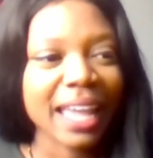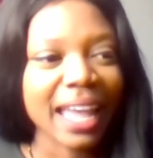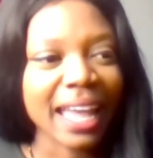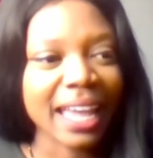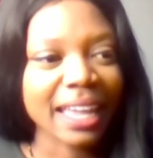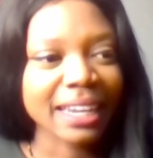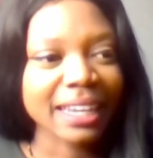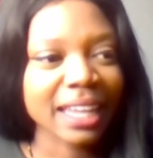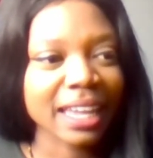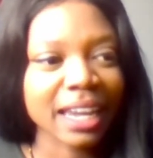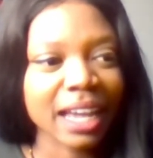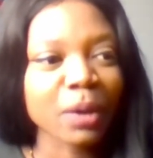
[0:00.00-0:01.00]
And
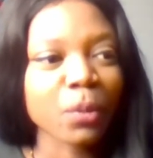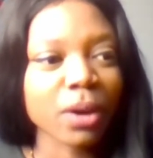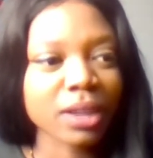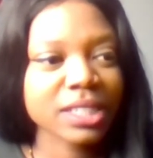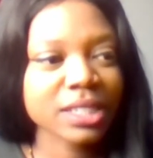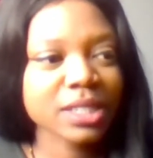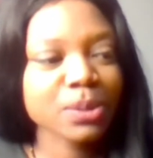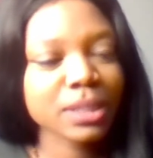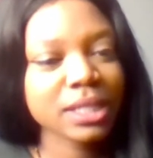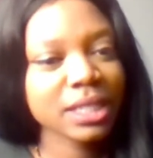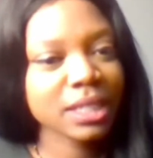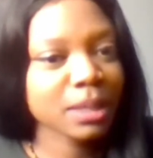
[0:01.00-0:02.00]
then I walked into a
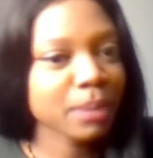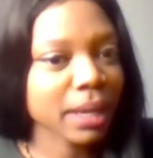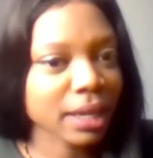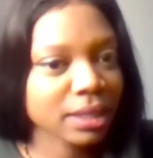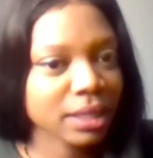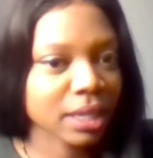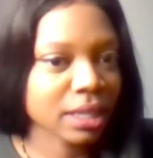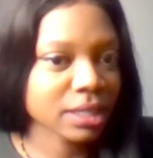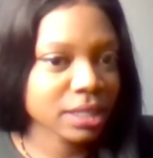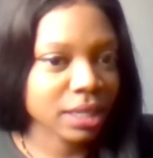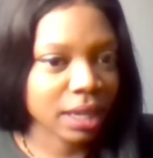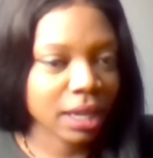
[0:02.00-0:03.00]
TD Bank the
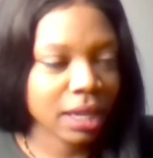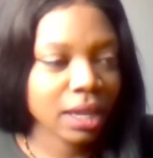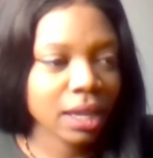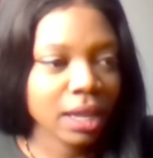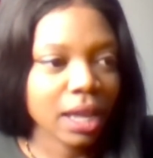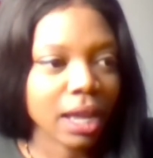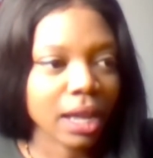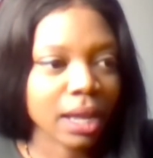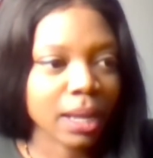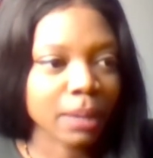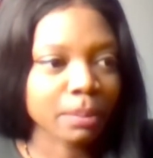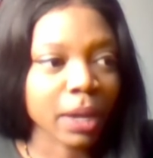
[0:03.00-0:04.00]
next day.
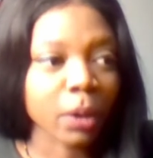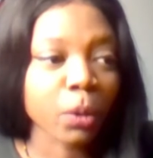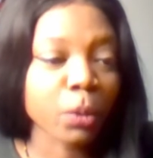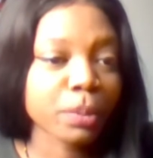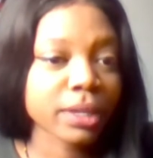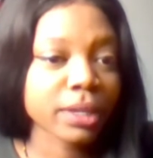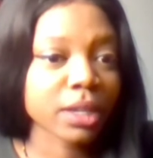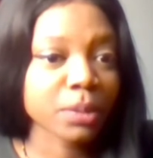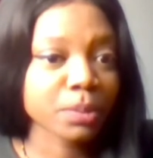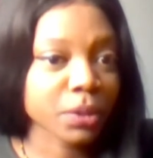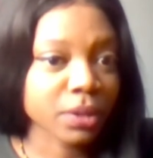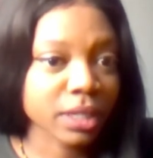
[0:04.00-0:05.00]
I opened
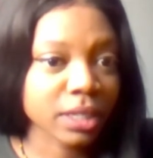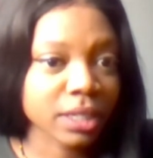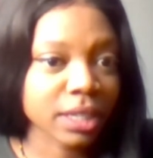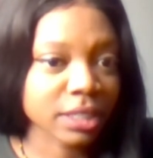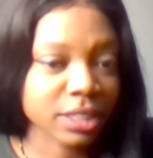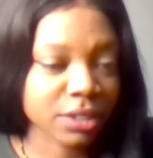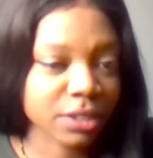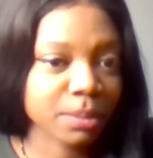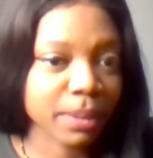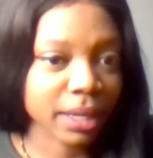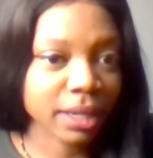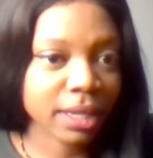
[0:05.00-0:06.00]
a
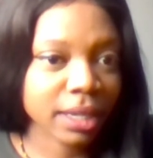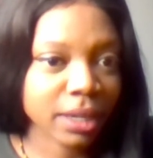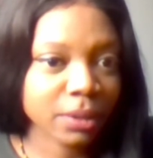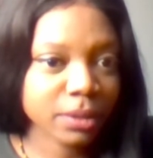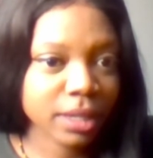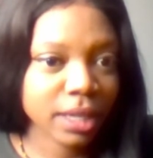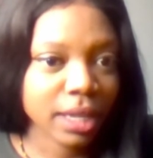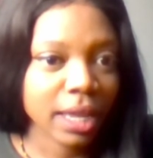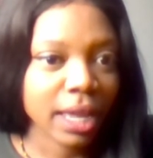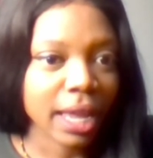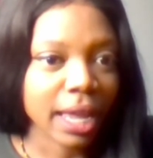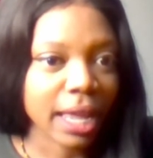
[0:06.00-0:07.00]
charity bank account.
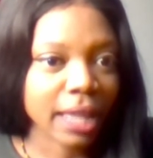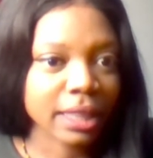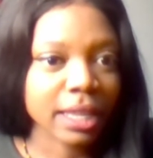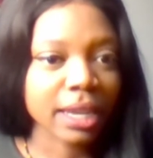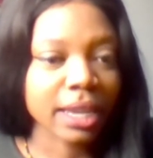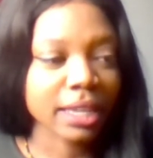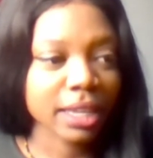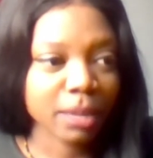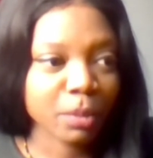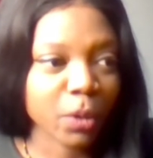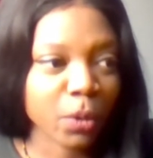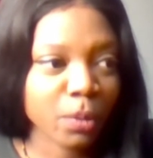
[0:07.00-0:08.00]
And then I
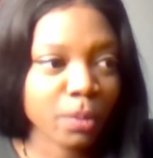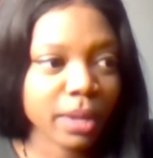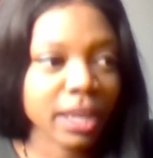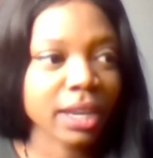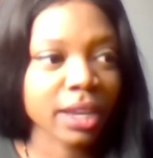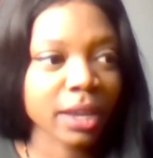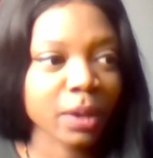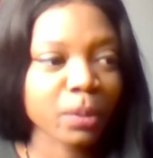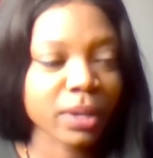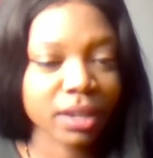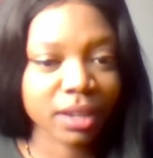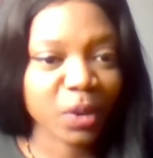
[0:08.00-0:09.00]
came home and I
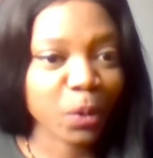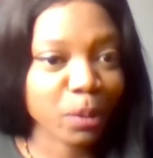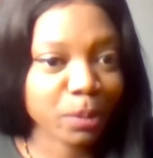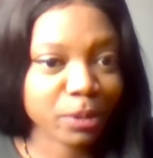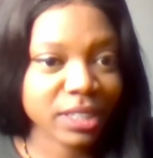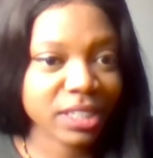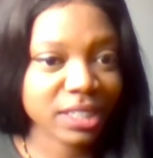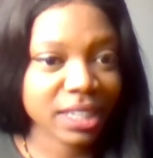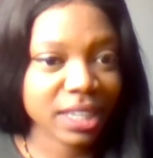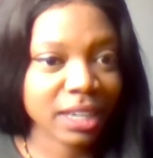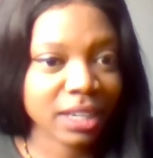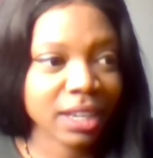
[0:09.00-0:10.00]
went on Corporations
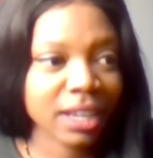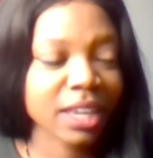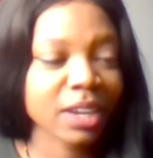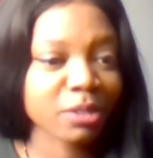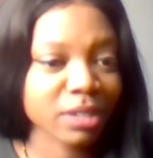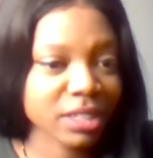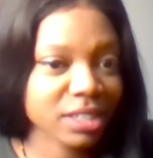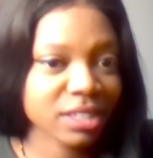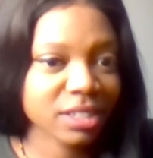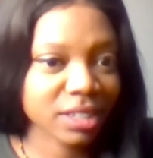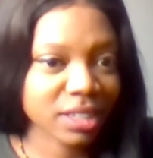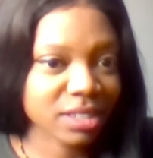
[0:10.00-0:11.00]
Canada and I
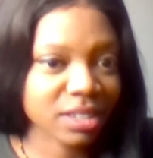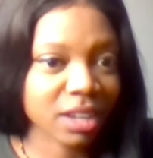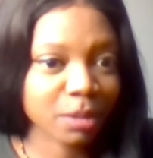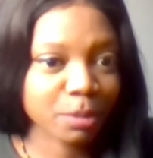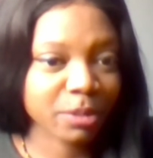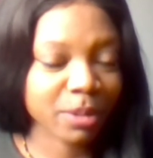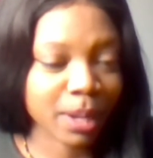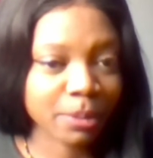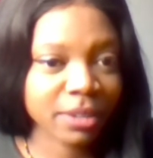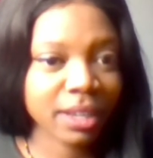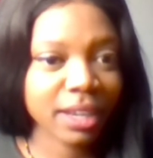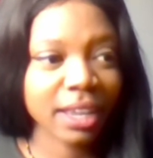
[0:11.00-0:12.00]
registered as a
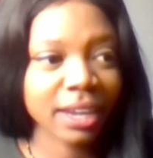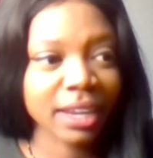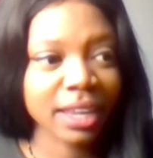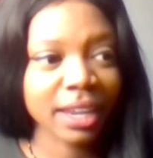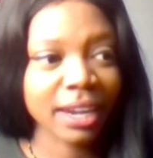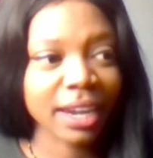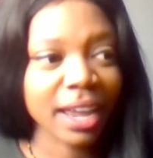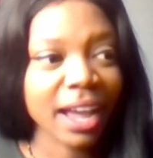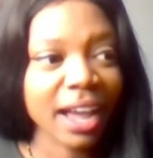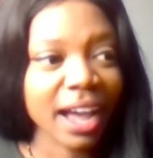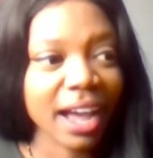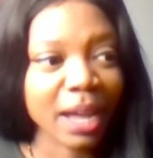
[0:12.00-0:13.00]
non-for-profit. And then
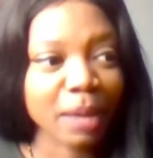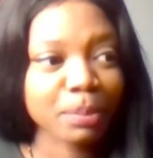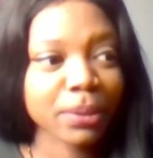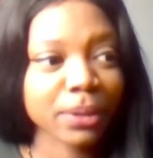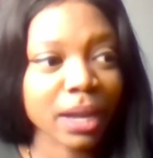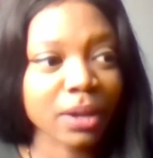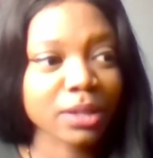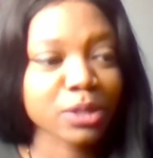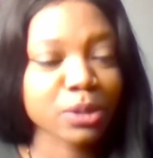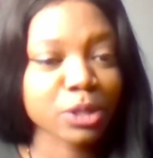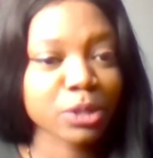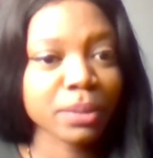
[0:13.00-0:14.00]
I put out a
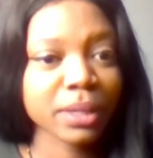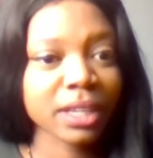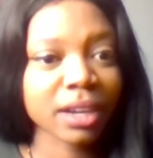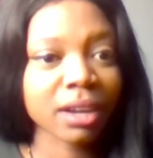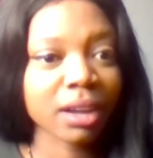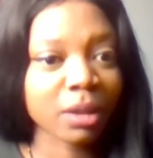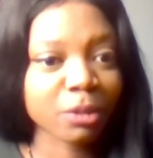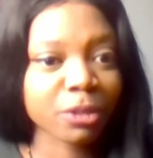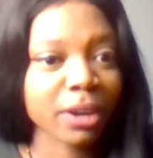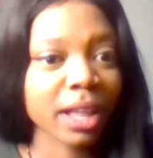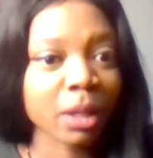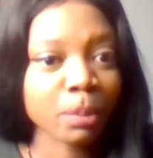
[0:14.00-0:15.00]
social media call
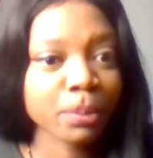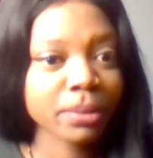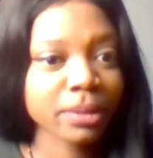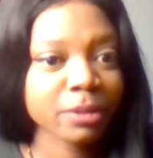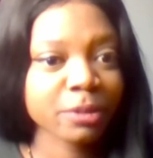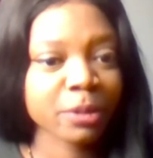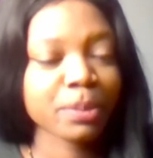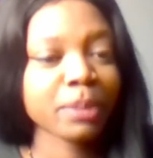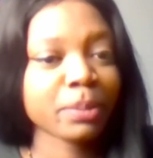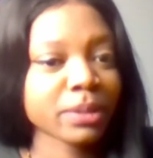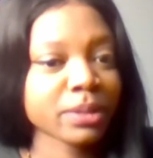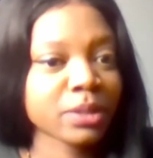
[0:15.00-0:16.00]
for help for
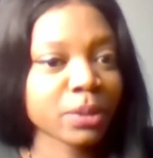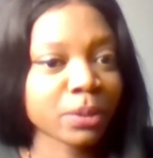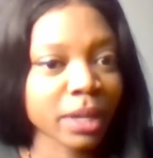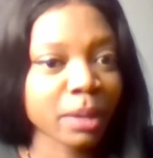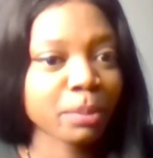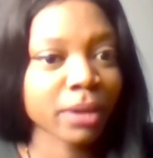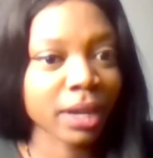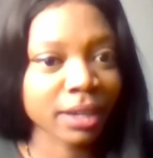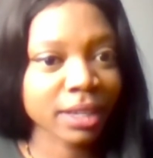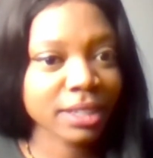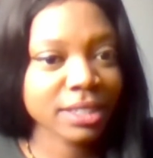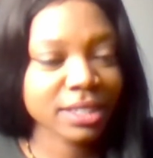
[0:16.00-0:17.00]
people to donate
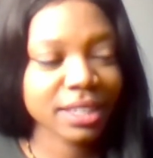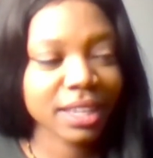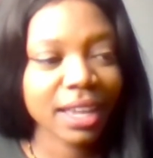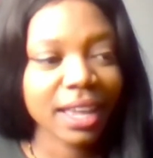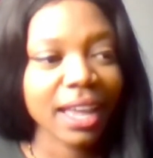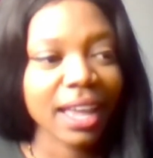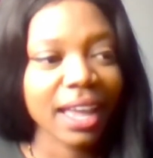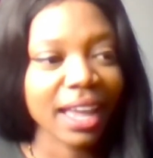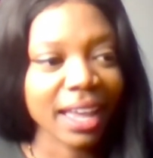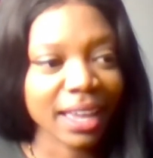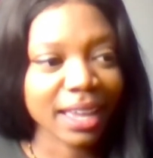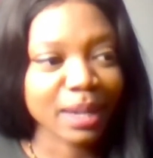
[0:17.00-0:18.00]
products.
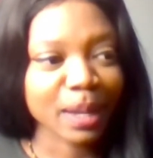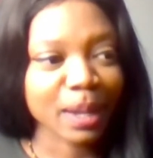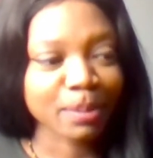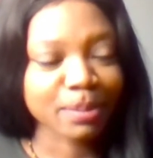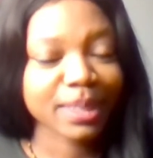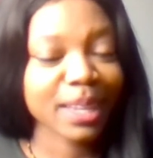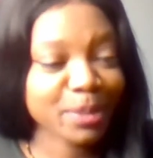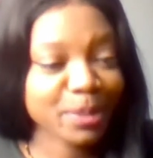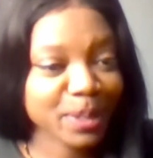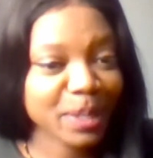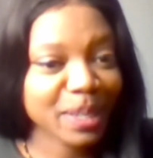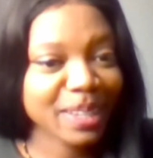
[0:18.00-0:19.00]
And
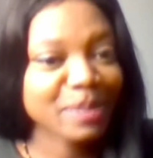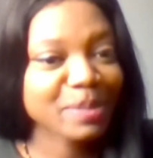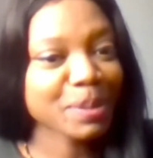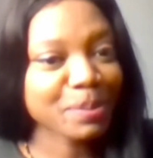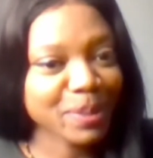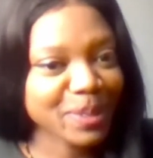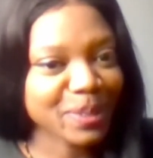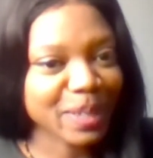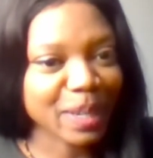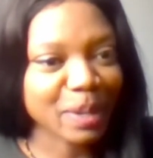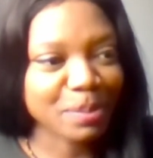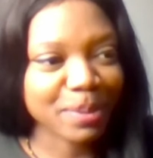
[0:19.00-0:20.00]
thankfully, people
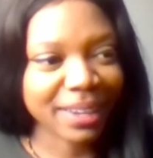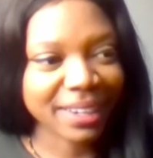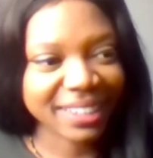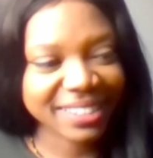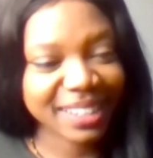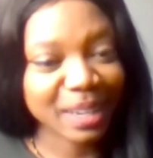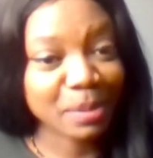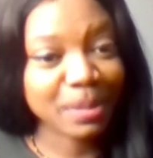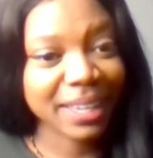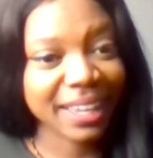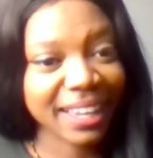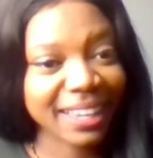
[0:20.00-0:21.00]
donated products and I
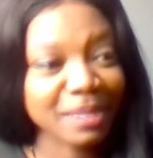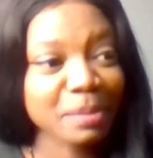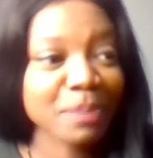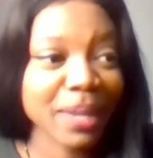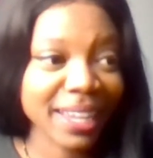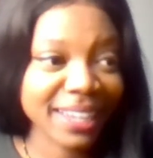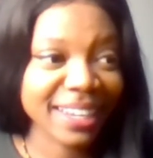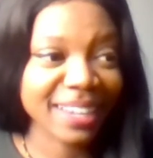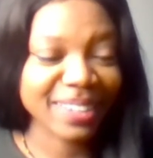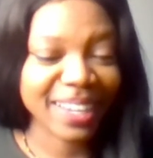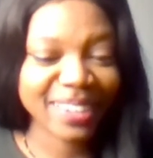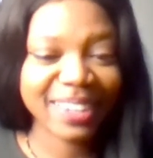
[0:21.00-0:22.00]
began paying
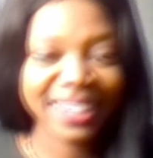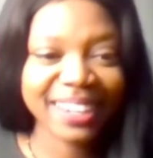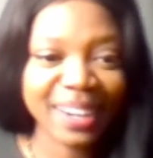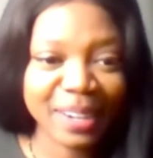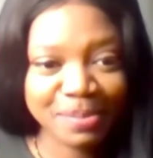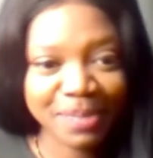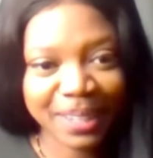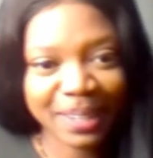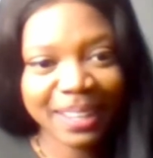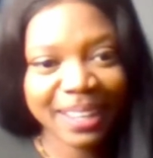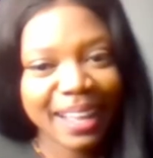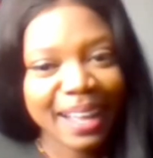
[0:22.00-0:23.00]
down that credit card bill.